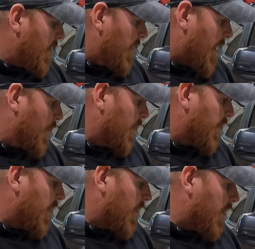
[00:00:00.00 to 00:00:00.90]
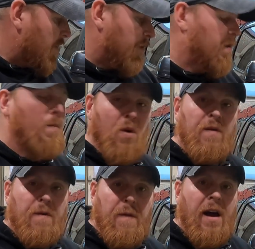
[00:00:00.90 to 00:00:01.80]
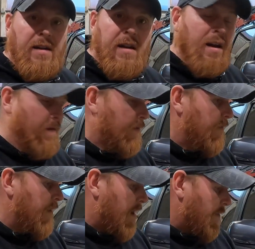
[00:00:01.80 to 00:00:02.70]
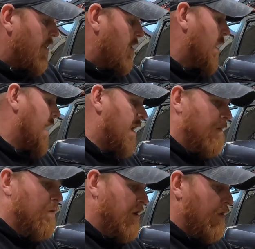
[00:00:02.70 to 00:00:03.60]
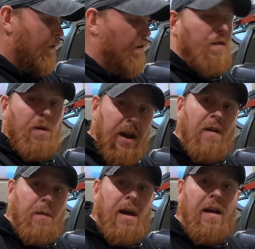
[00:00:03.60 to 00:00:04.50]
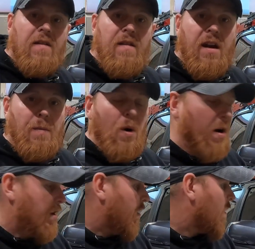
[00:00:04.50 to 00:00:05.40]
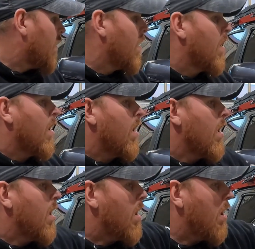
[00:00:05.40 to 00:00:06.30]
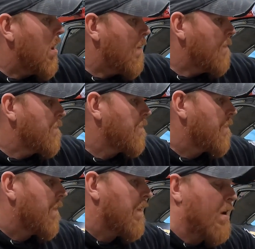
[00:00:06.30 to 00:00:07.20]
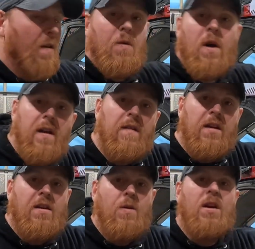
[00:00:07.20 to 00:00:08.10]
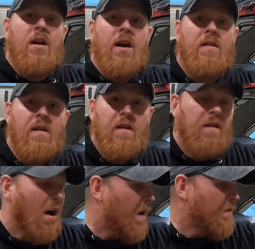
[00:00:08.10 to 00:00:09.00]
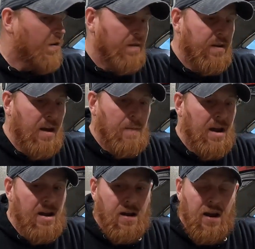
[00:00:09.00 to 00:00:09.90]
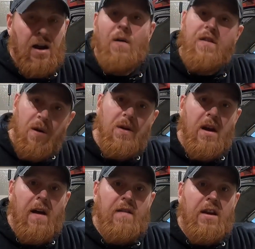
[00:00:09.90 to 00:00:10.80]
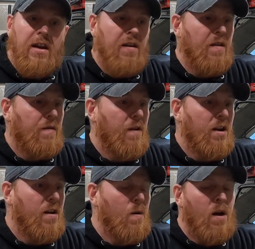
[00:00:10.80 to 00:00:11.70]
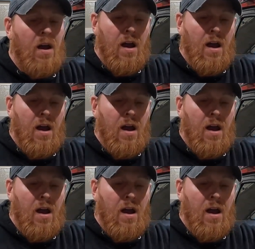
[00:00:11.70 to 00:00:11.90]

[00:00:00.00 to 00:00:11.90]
That was uh, a little bit more of a fight than I, than I think you have when you do this without the mask and tape on here. Um, the other ways that you can cut this, obviously they make, and I'll show you guys at the end of this video,